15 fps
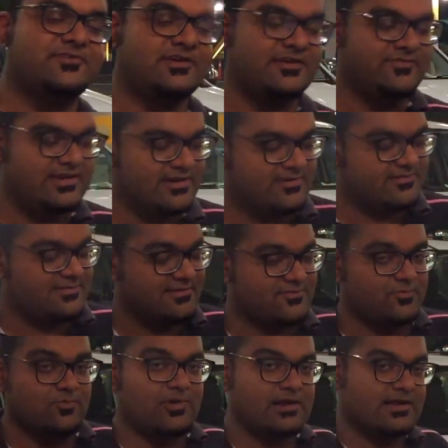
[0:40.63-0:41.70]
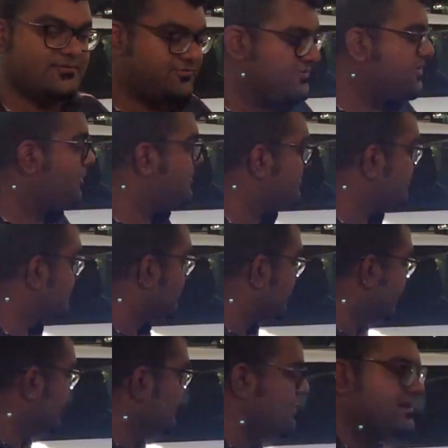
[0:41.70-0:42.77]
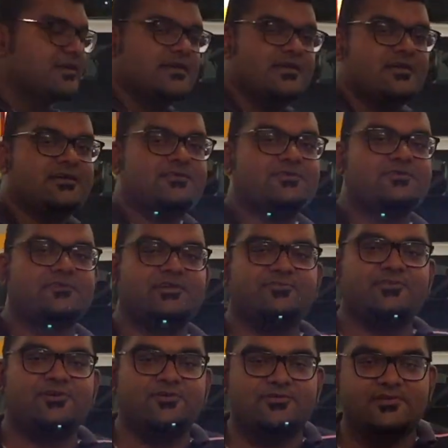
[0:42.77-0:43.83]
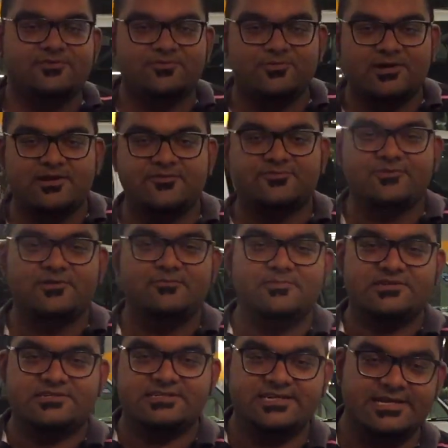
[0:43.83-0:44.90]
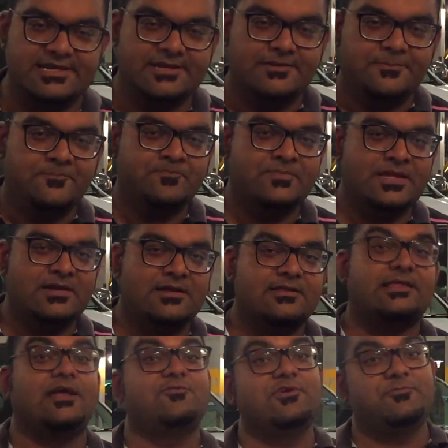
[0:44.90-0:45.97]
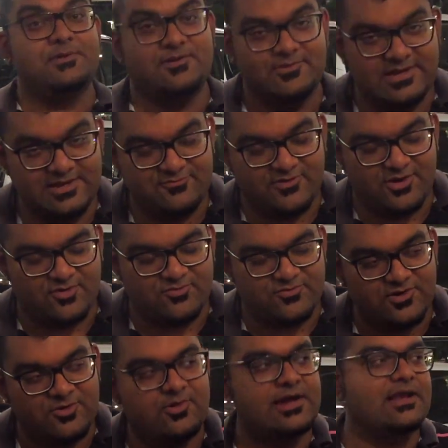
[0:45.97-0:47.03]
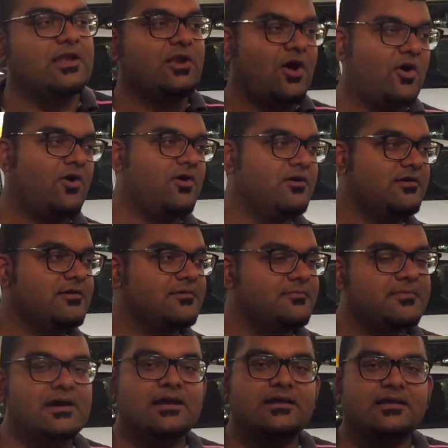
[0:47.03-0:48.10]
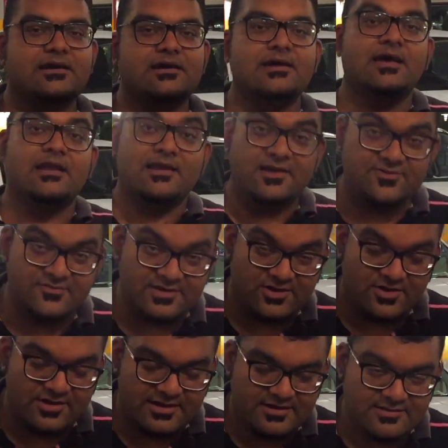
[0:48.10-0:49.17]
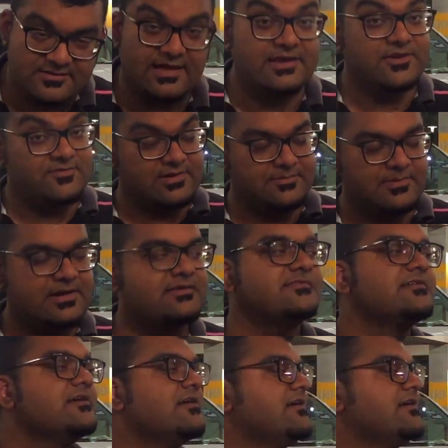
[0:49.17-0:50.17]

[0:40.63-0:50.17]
for giving us this wonderful opportunity to review this wonderful machine that we've been waiting for quite long, but at last we got it. Thank you very much.